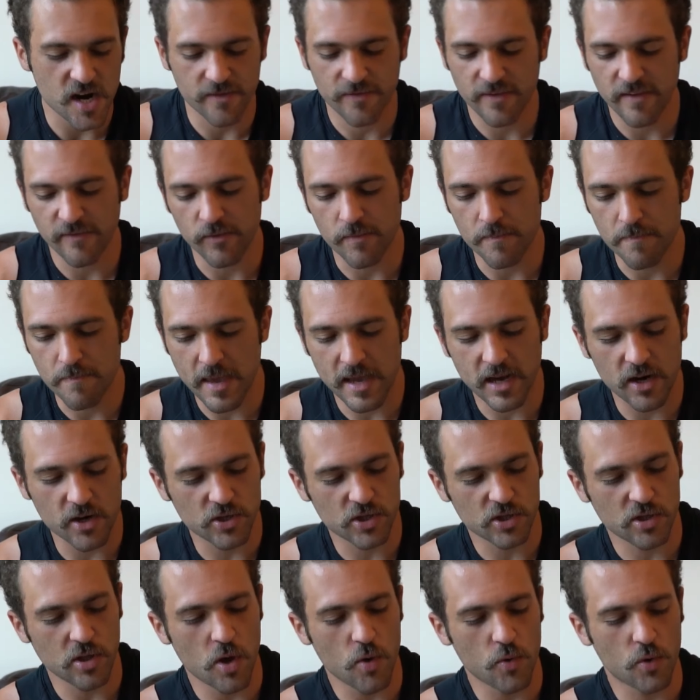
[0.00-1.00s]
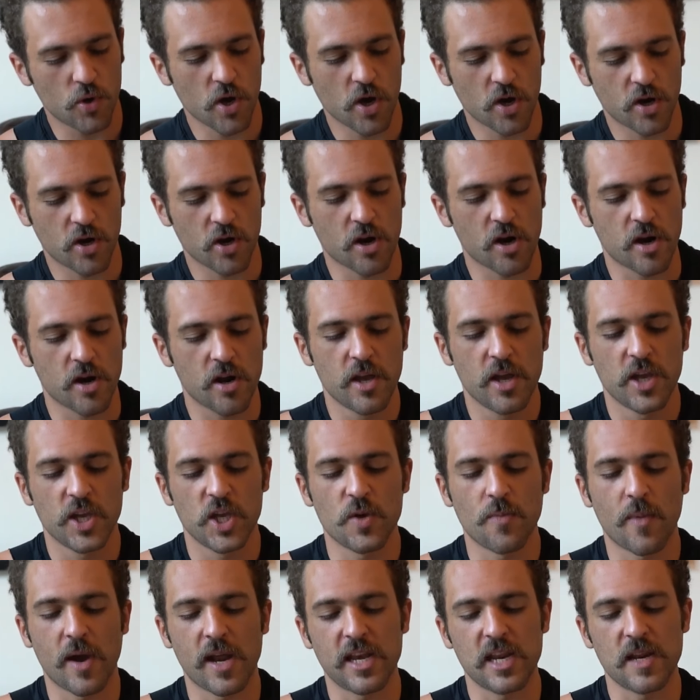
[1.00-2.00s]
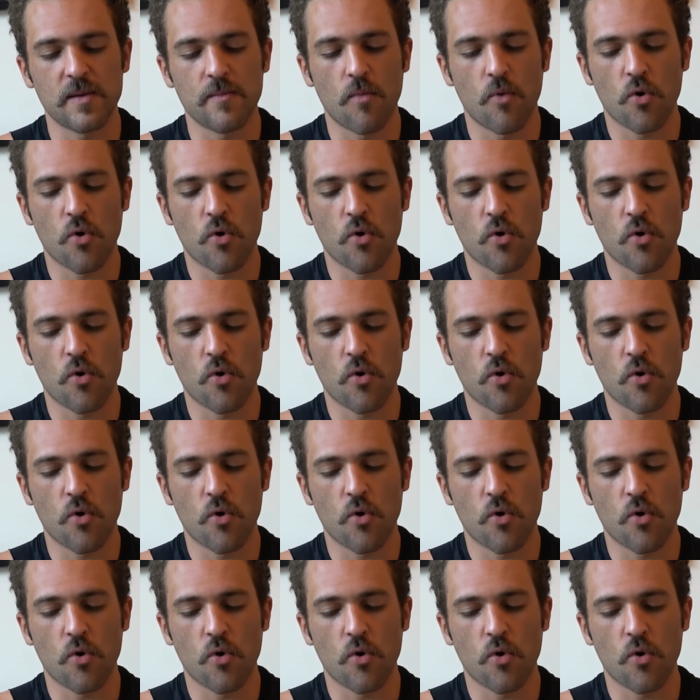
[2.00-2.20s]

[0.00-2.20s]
If you have a bigger slow cooker, you might need